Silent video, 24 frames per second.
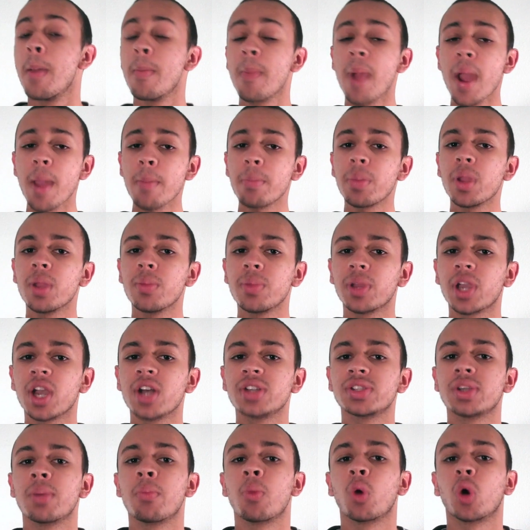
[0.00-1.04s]
It might be
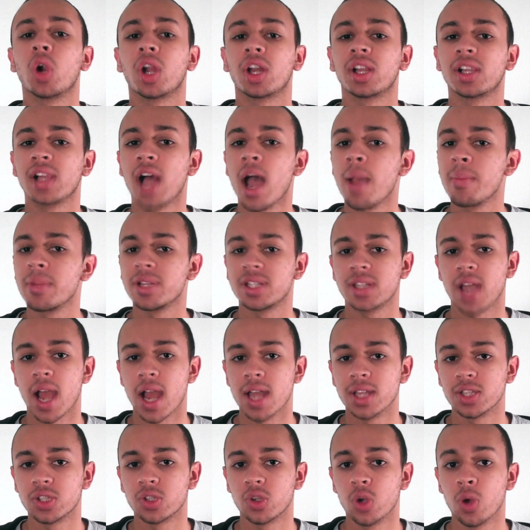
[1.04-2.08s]
because I'm more
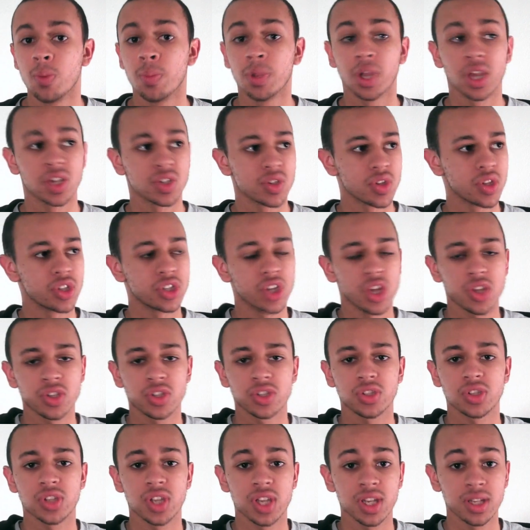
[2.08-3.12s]
acclimatized to him because of the
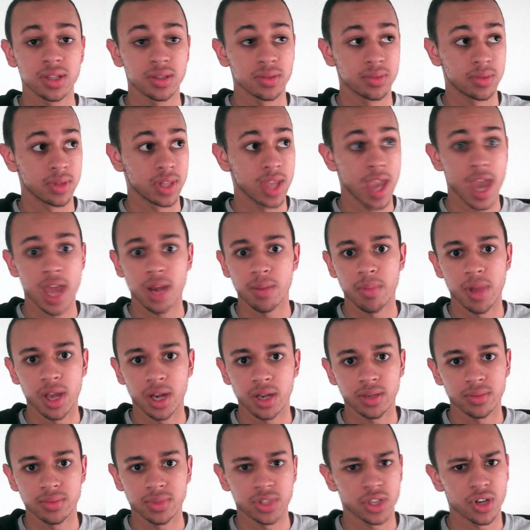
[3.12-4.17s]
Justice League, the
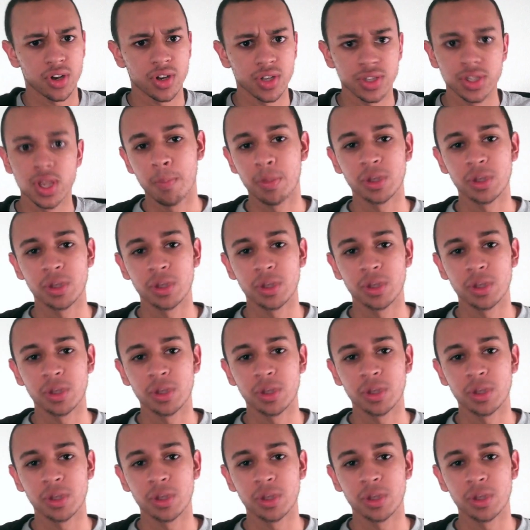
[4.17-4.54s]
animated series.